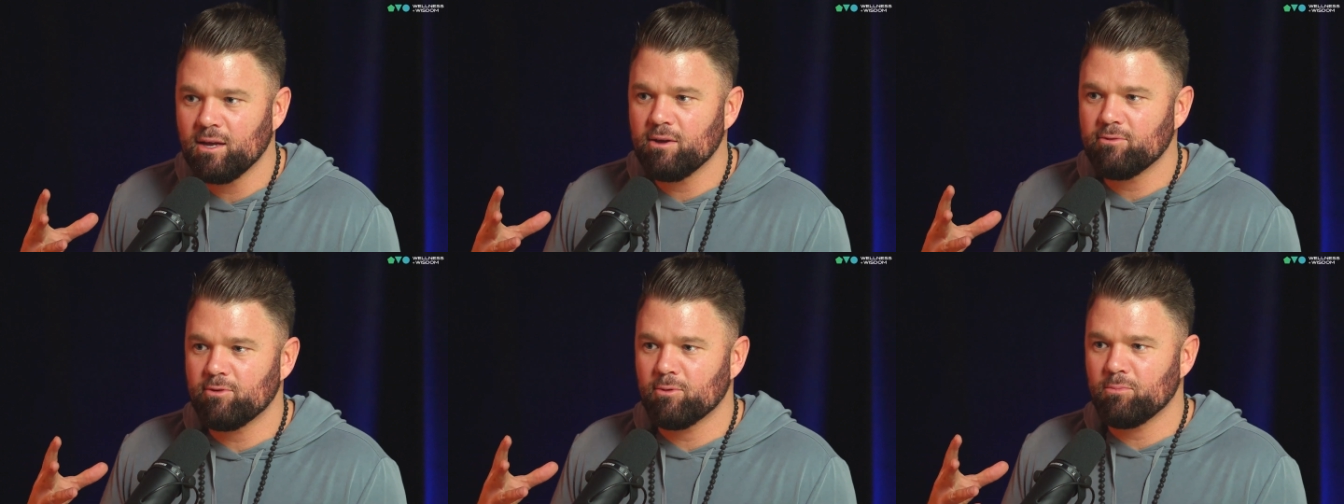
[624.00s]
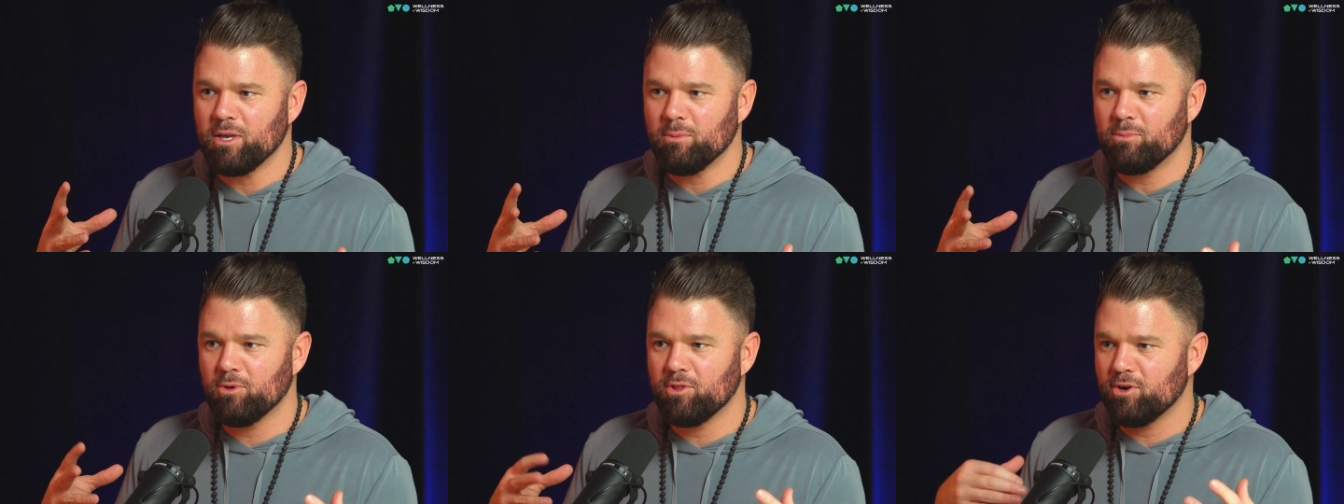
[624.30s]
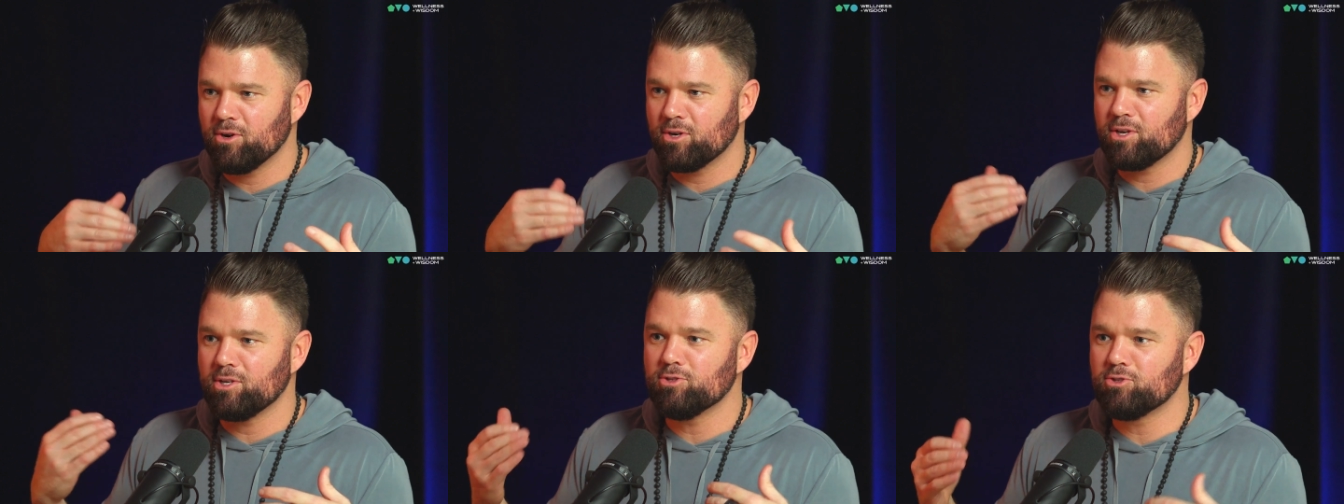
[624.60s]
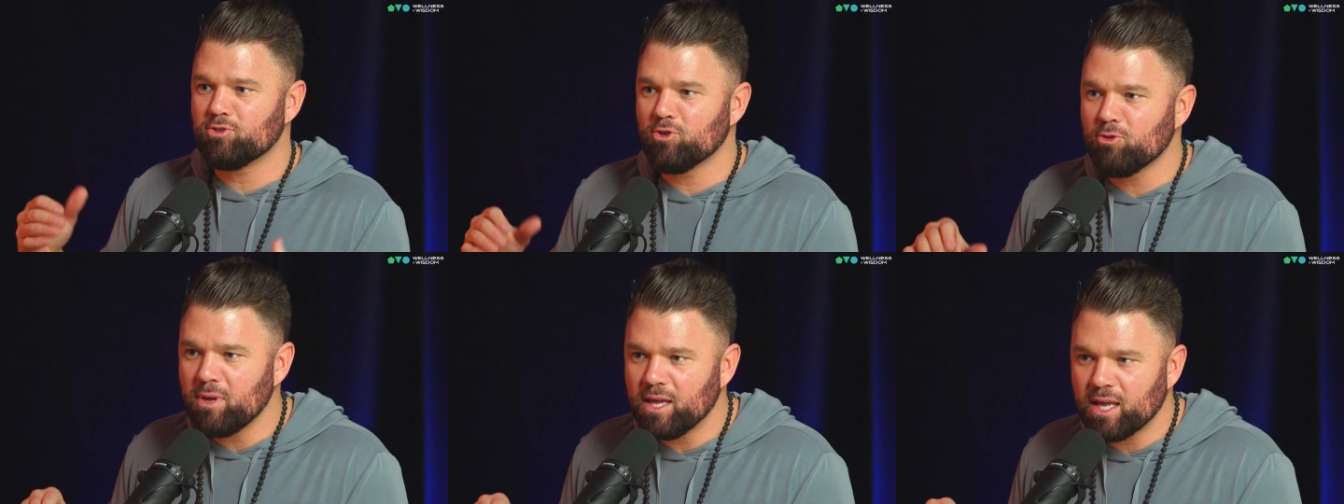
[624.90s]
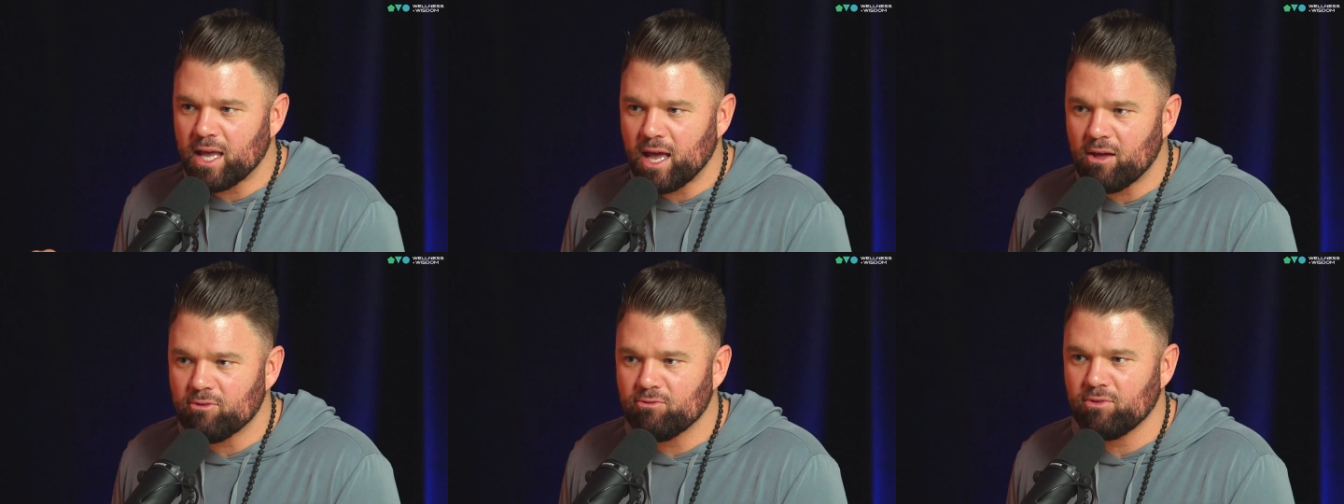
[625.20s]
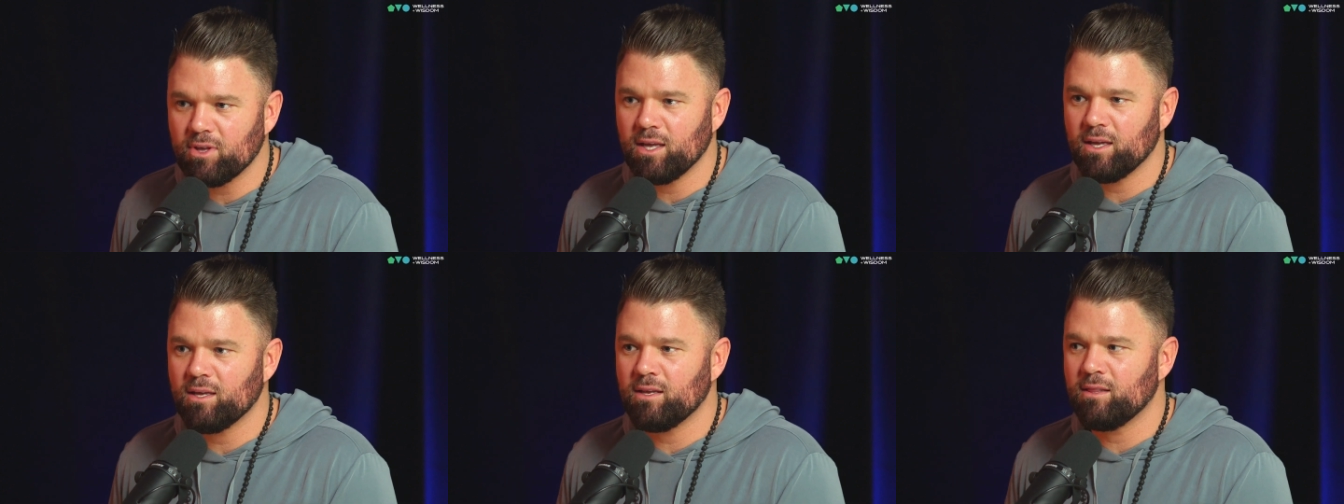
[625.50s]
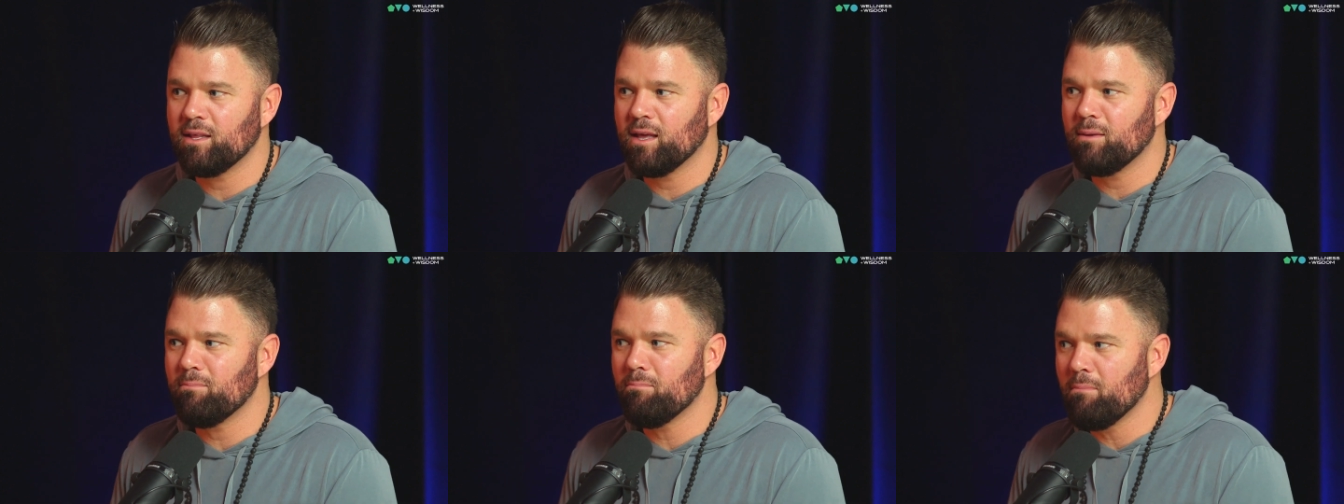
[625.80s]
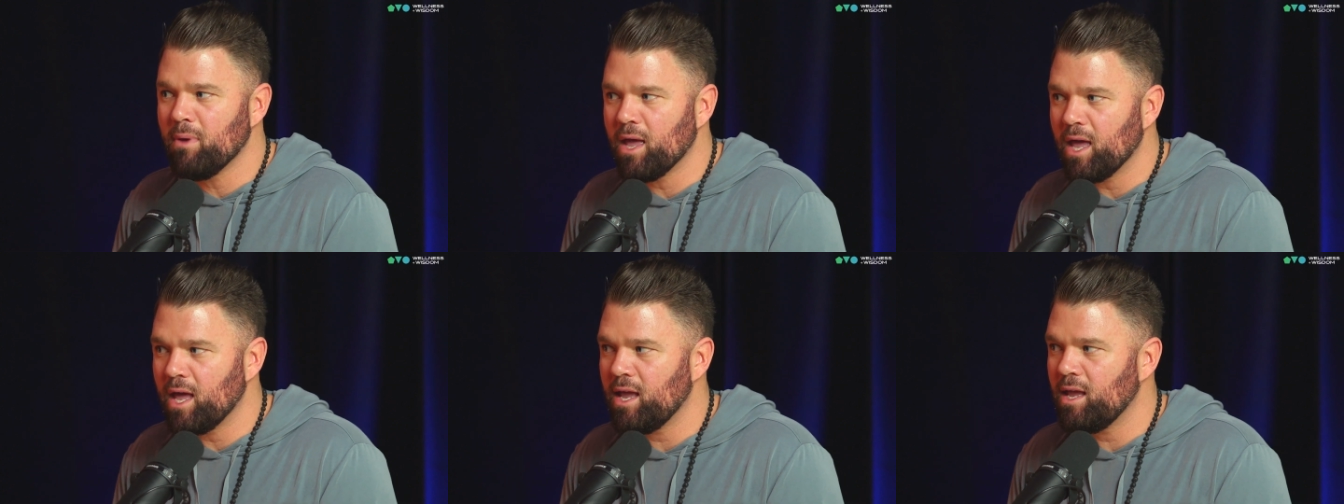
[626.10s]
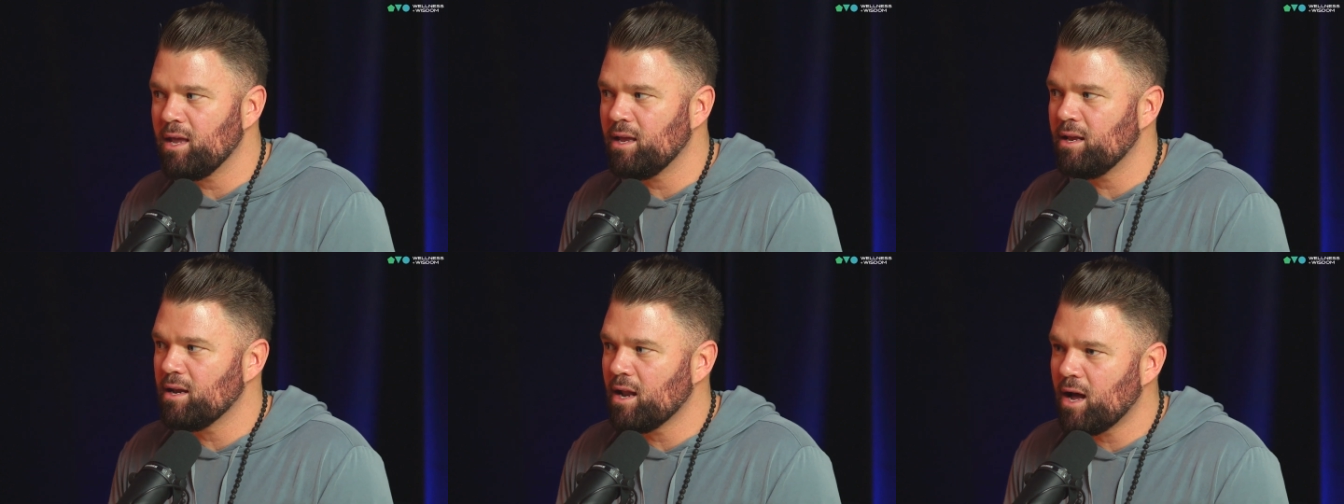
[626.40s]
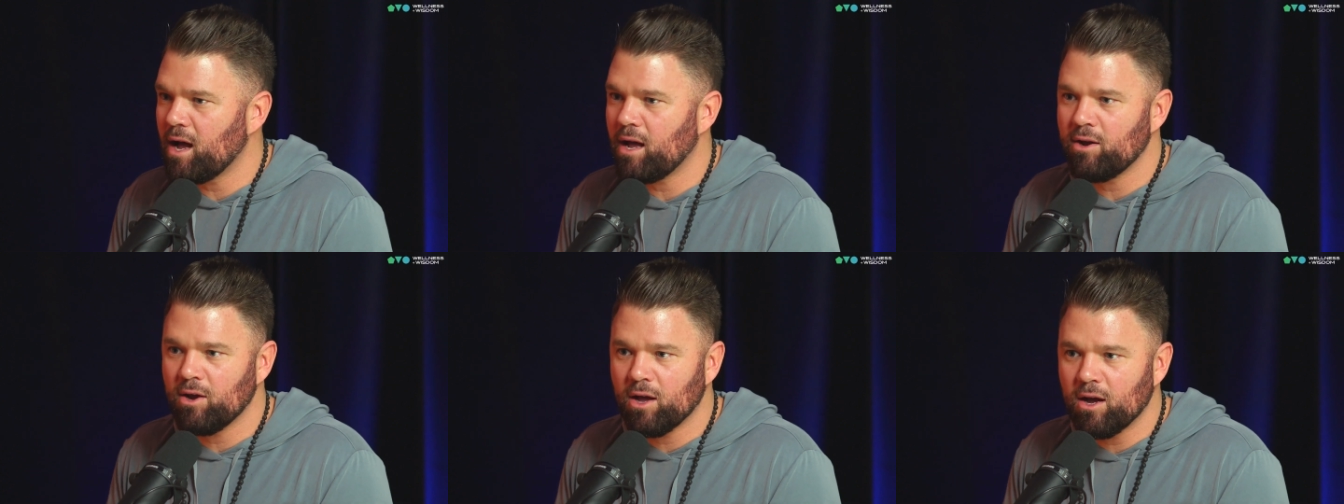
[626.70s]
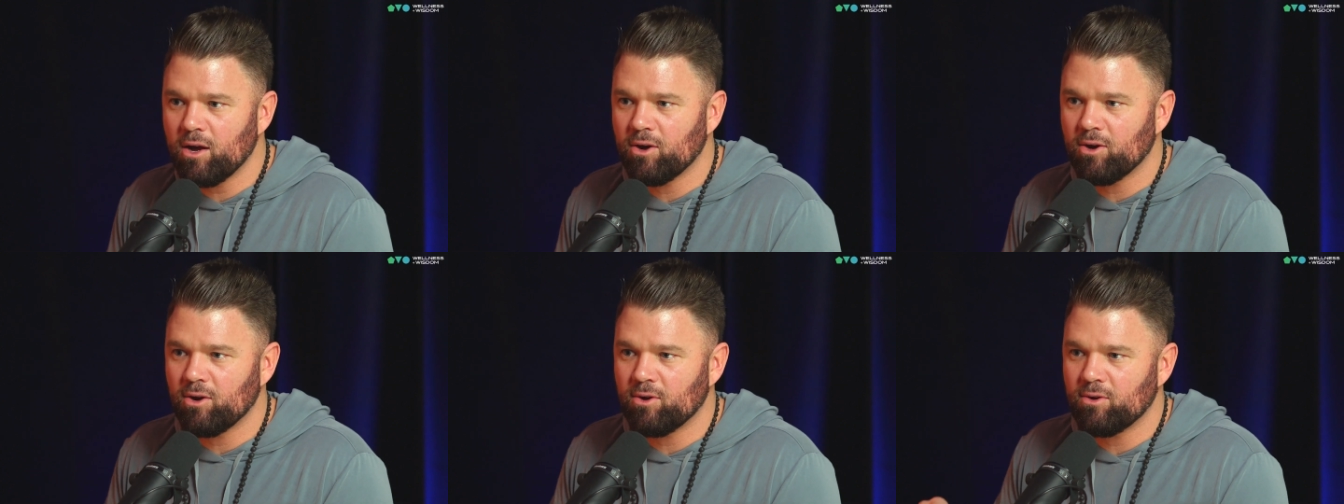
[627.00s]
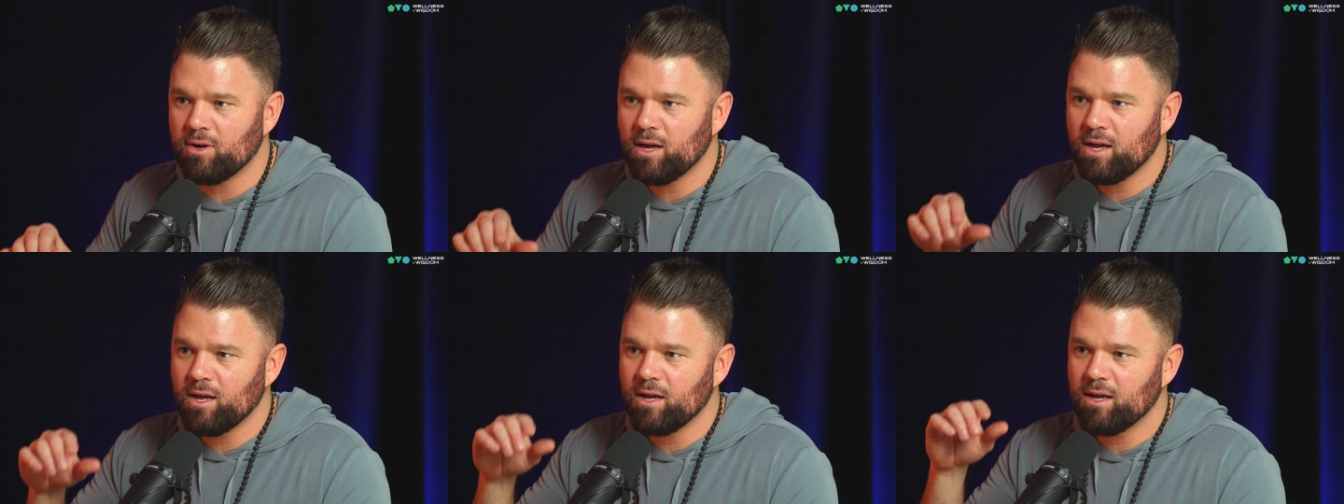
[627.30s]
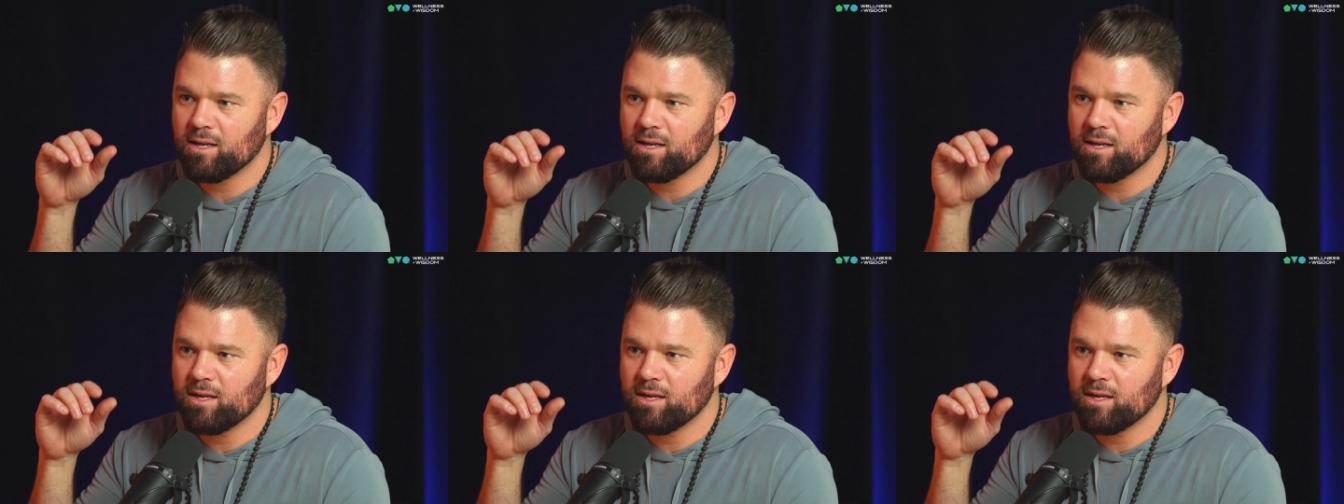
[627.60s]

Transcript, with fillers: for people that are consuming caffeine that may not know